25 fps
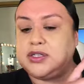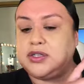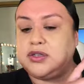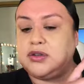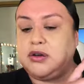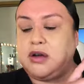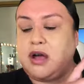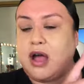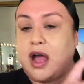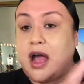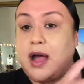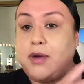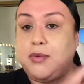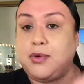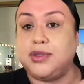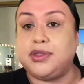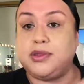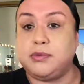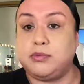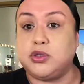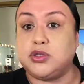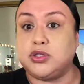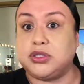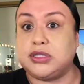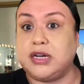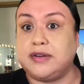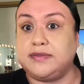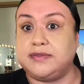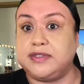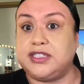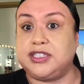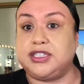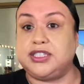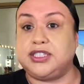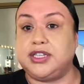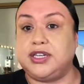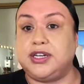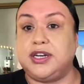so I want the most
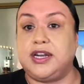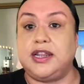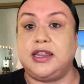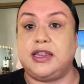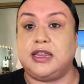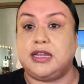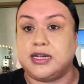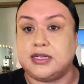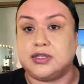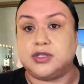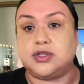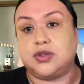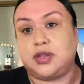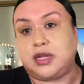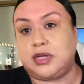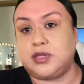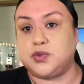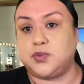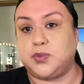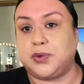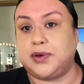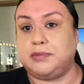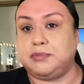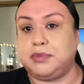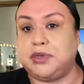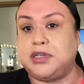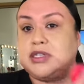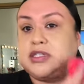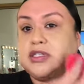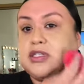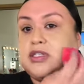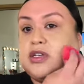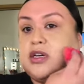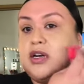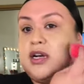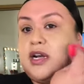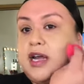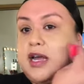coverage there, and that's where I'm gonna
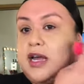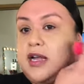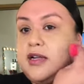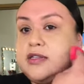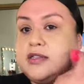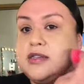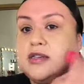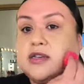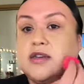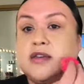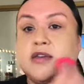start at.